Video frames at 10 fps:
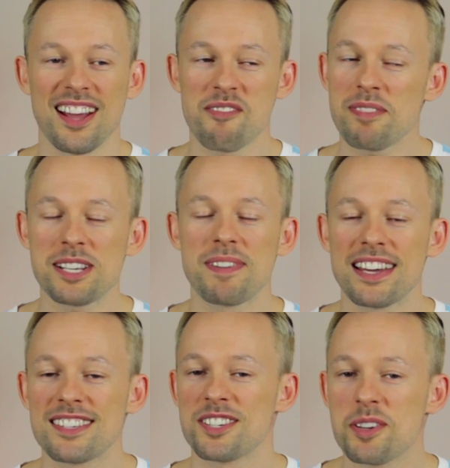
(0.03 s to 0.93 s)
Everybody's
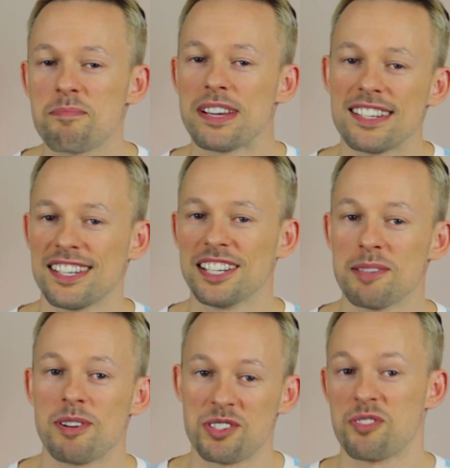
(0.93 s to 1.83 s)
making such a big deal
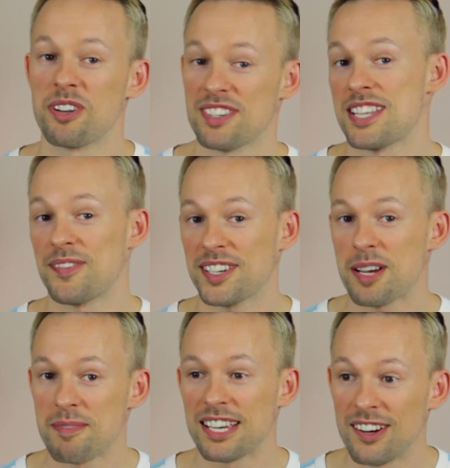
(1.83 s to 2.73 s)
about Joey Graceffa
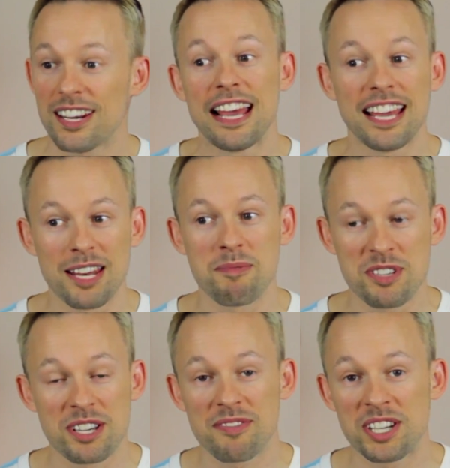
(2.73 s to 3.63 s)
coming out in a
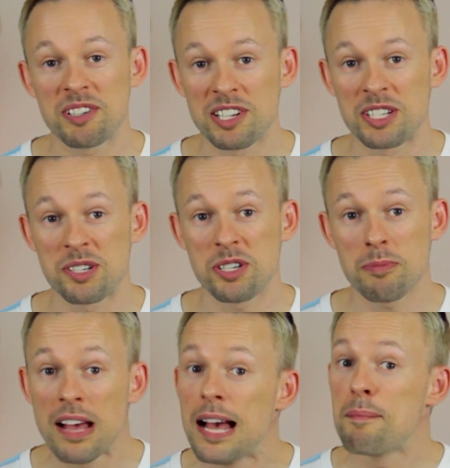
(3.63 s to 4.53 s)
music video on
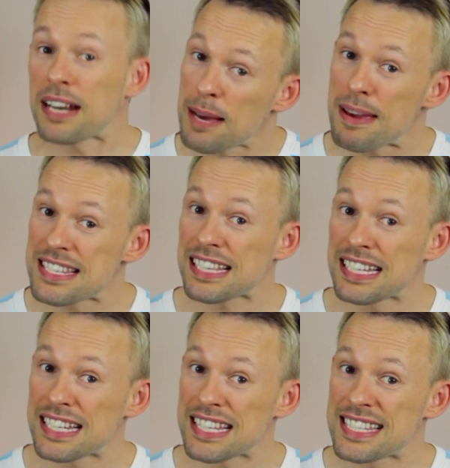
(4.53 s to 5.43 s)
YouTube, but I
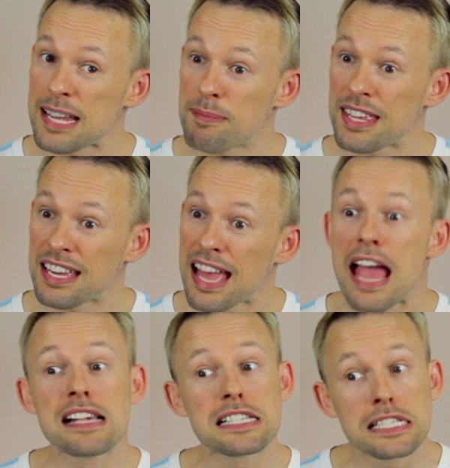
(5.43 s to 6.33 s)
basically did the same thing
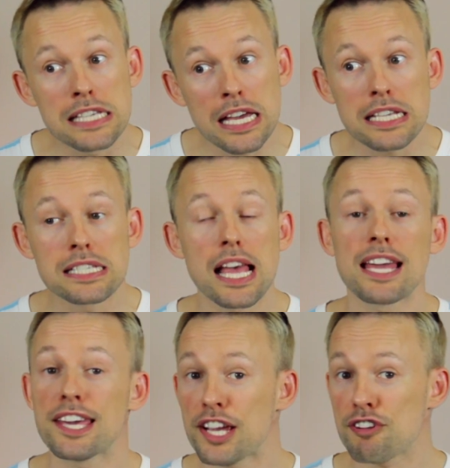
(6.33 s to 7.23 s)
6
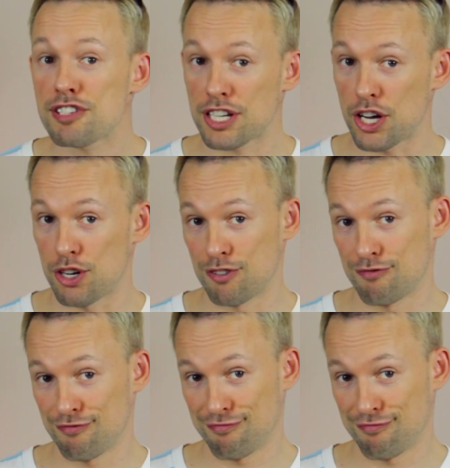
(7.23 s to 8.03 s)
years ago.